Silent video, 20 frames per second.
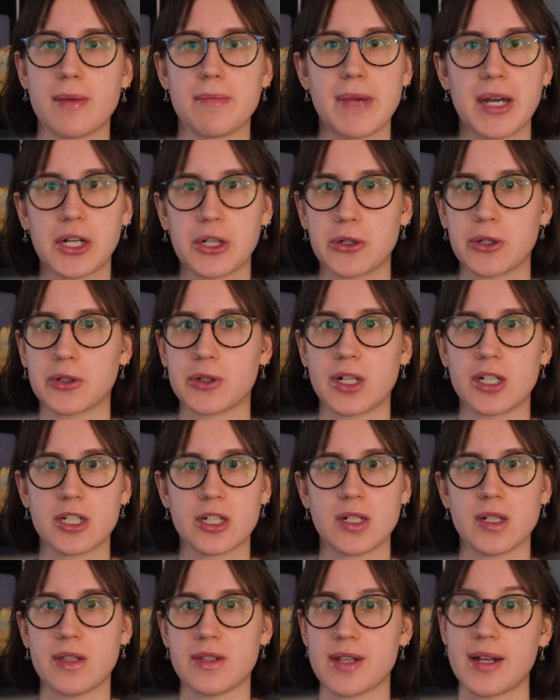
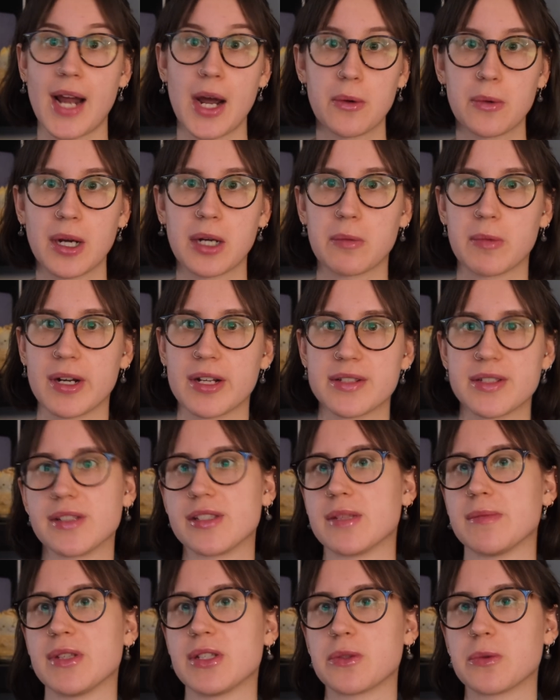microaggressions and outright
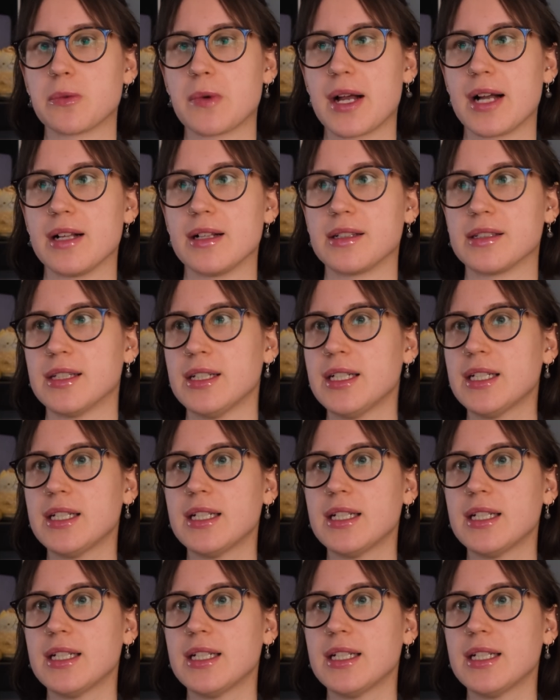racism as well,